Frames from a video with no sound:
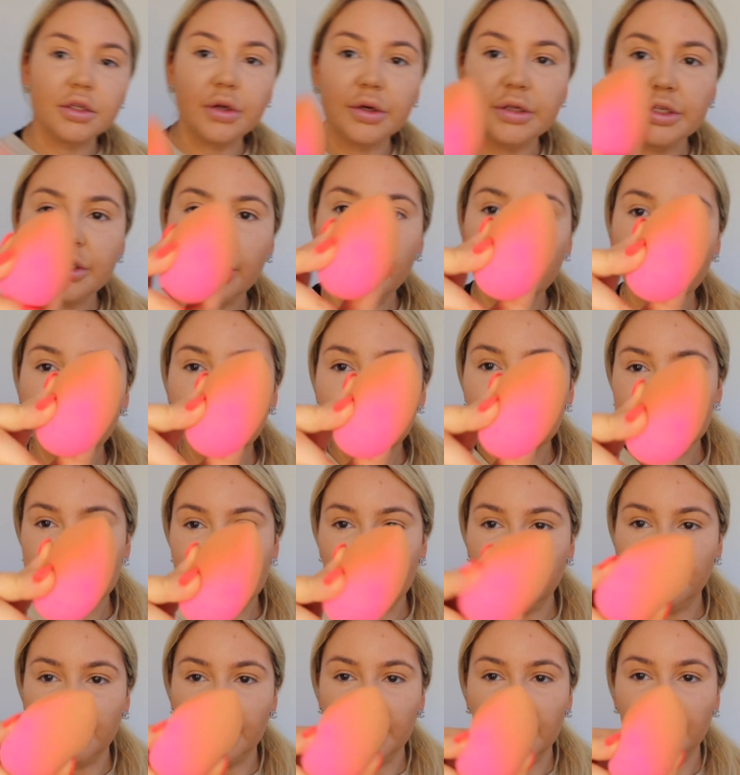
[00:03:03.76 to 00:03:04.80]
So I just go in with a
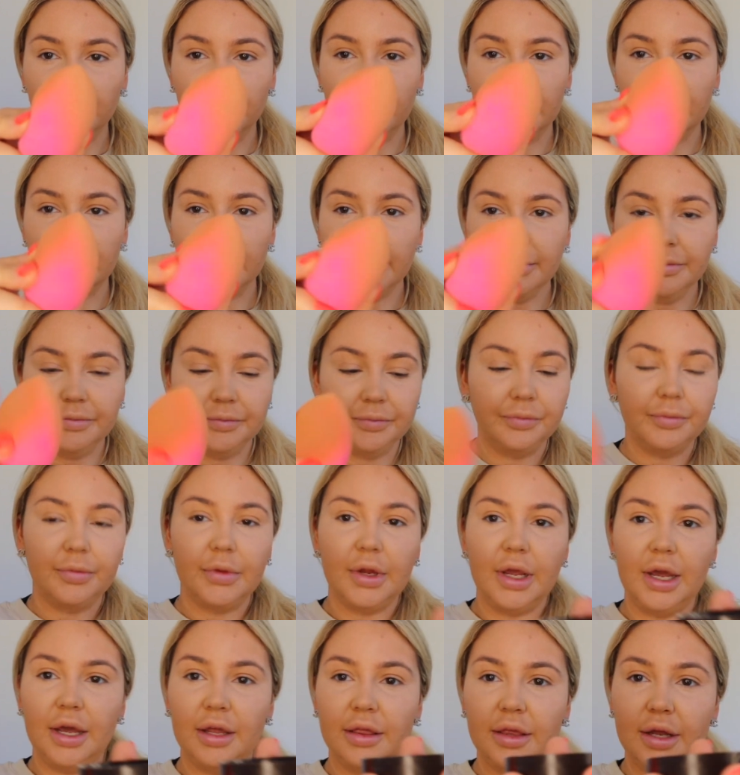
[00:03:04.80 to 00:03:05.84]
damp beauty blender,
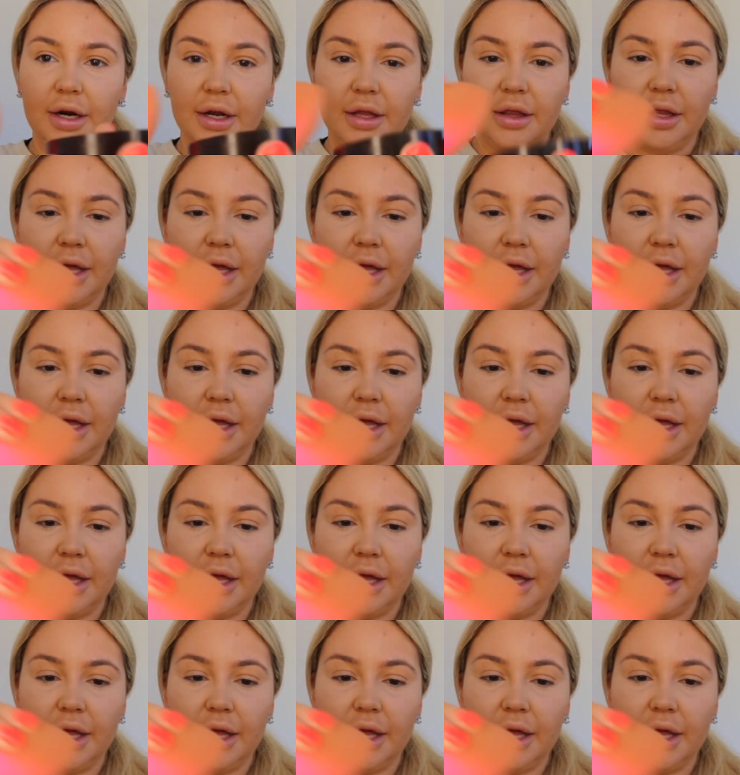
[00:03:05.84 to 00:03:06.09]
and then I